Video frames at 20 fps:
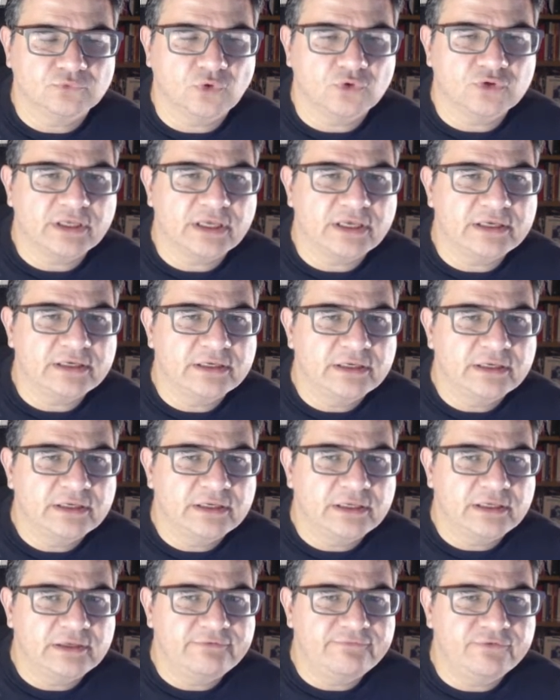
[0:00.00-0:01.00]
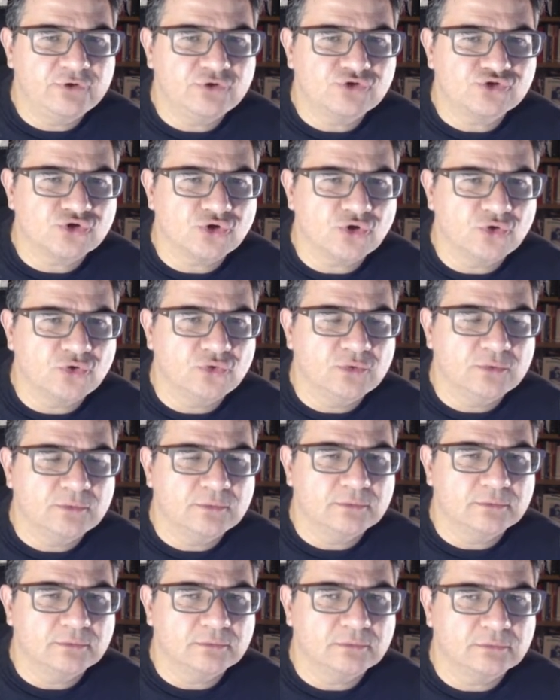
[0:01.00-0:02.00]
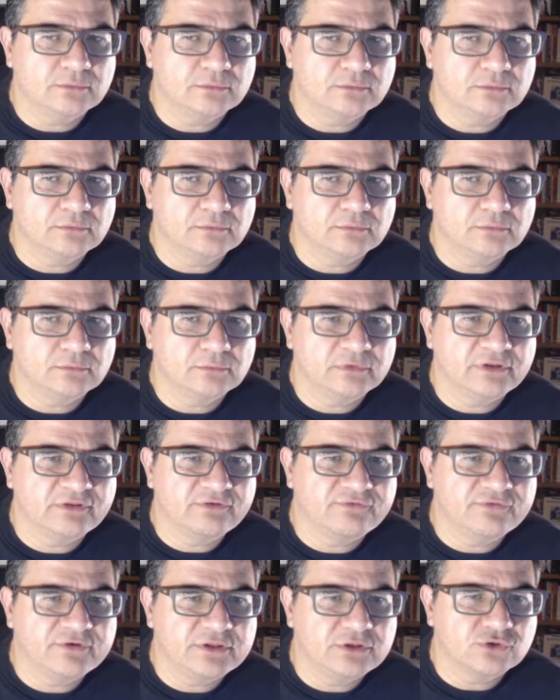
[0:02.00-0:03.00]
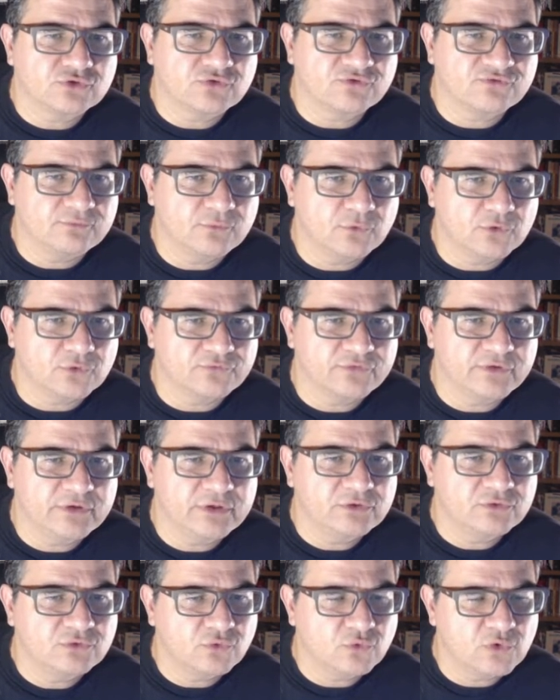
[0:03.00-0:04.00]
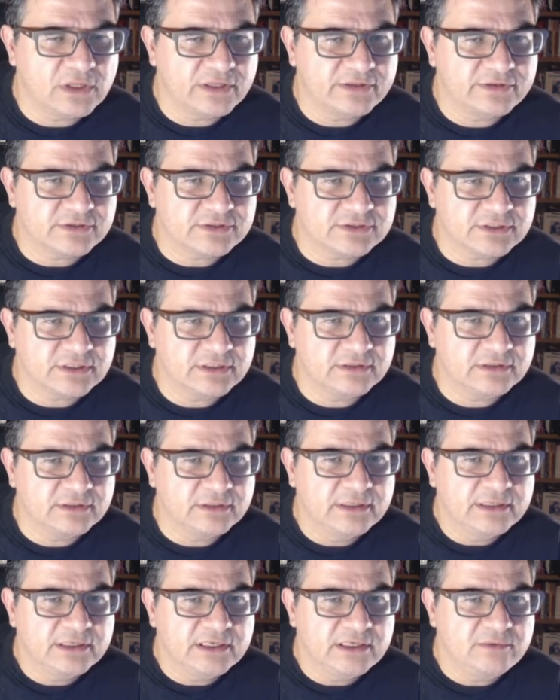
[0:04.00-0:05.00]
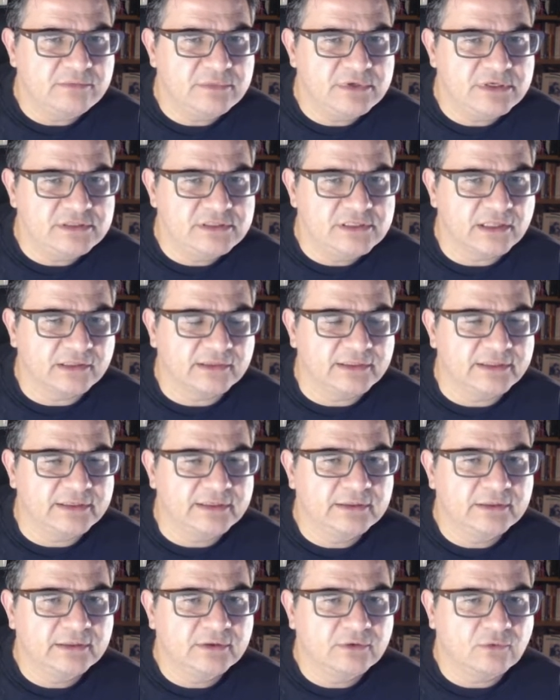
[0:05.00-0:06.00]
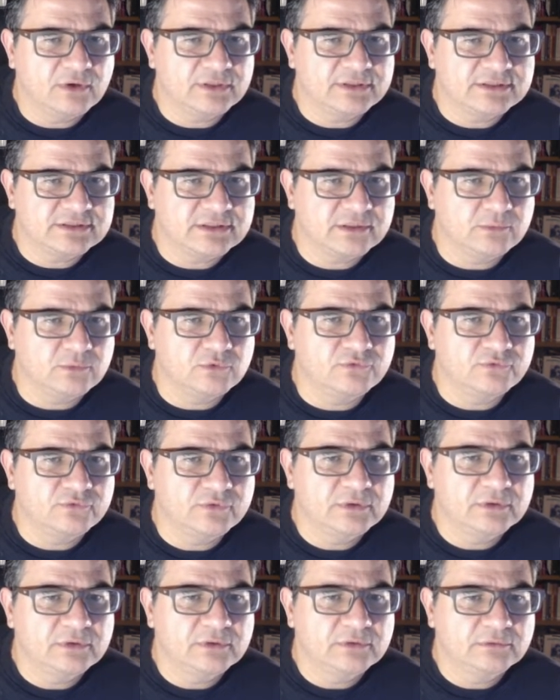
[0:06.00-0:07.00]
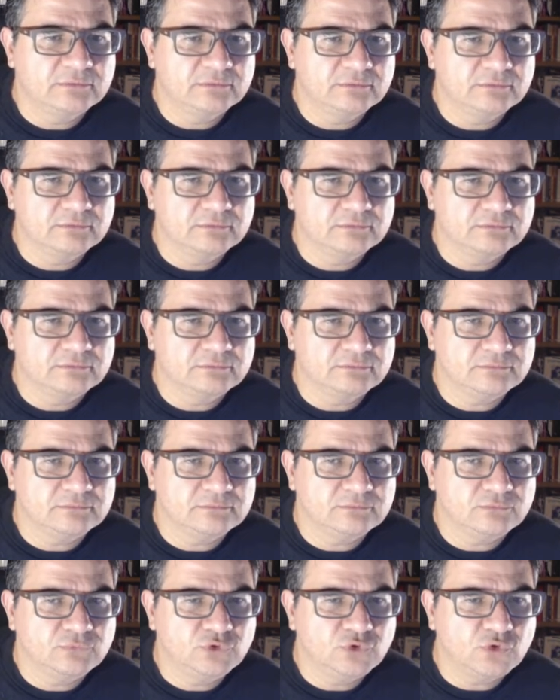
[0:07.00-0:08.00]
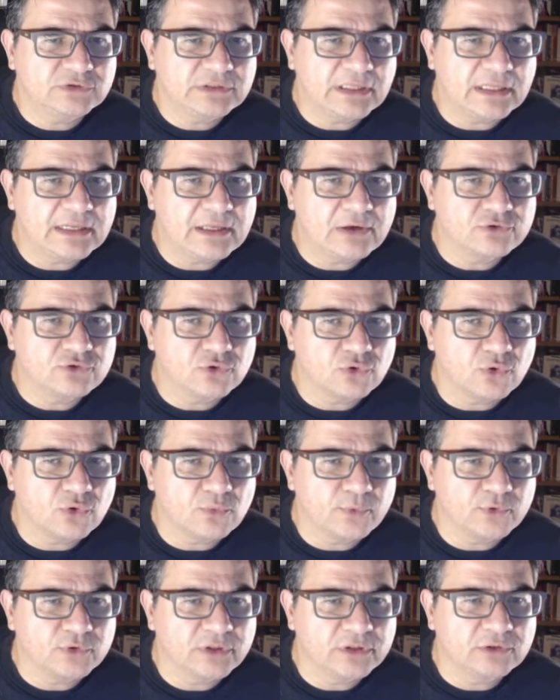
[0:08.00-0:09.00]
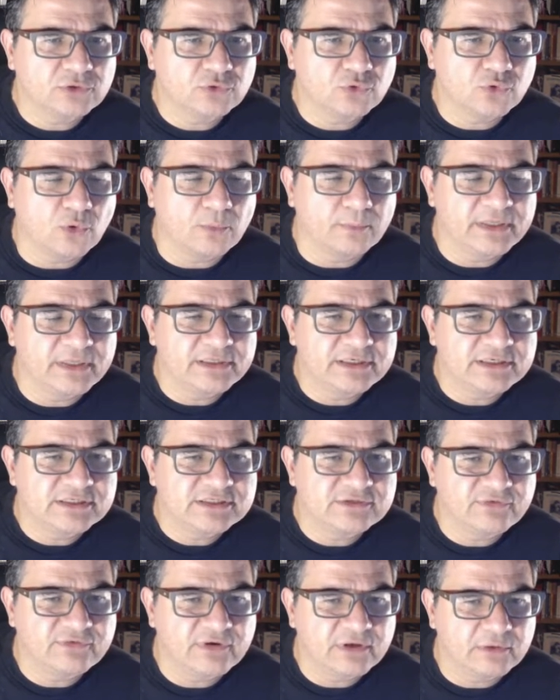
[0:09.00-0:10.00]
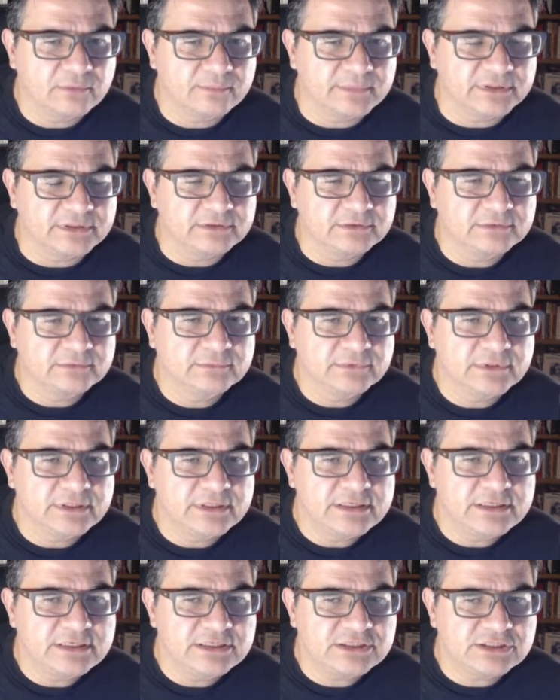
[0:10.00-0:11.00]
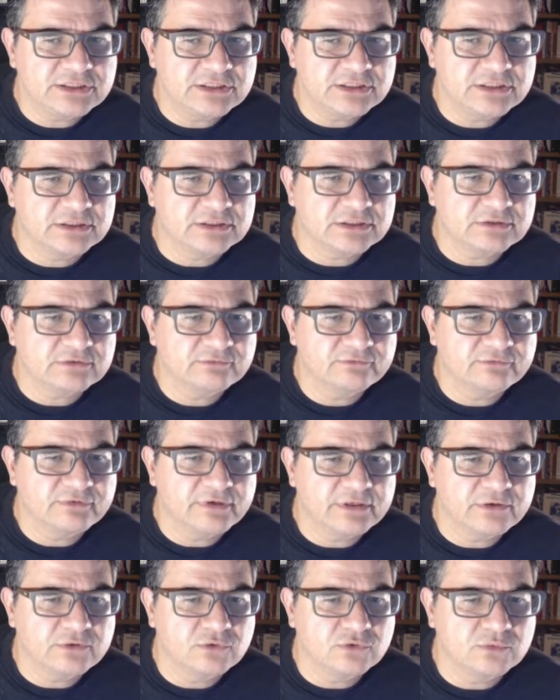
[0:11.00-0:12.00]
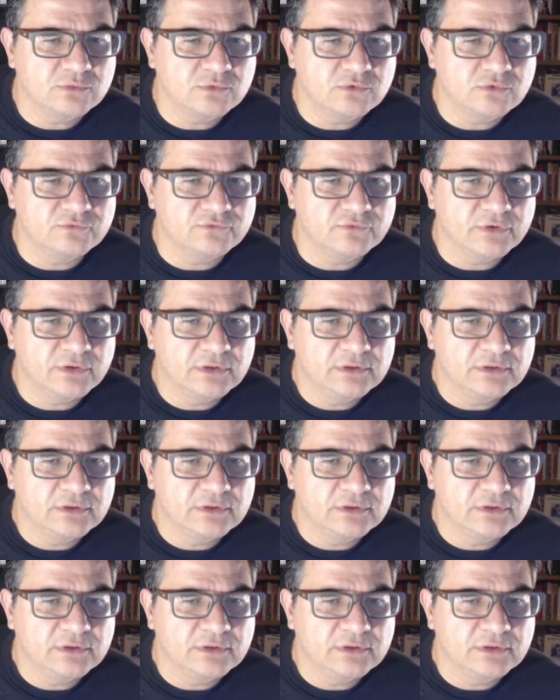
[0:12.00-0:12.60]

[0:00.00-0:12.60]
Okay, if you show the videos of Morphy, you will understand immediately what is the move. Not allow your opponent to complete his development. e6, very good move.